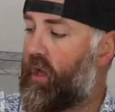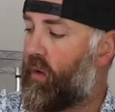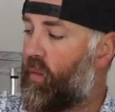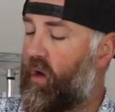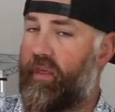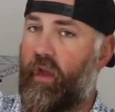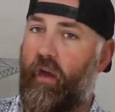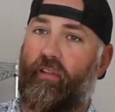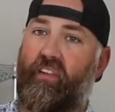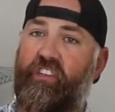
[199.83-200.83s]
where the
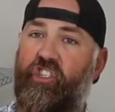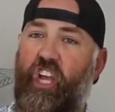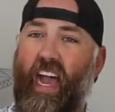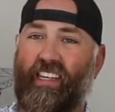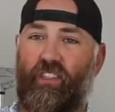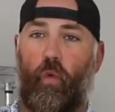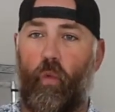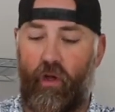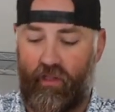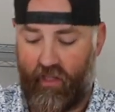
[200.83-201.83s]
Unleashed has
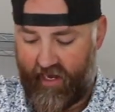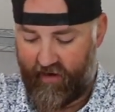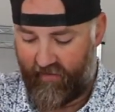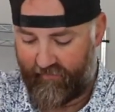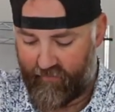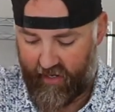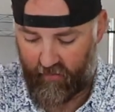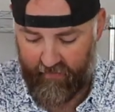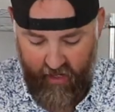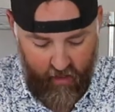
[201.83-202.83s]
1 layer of metal.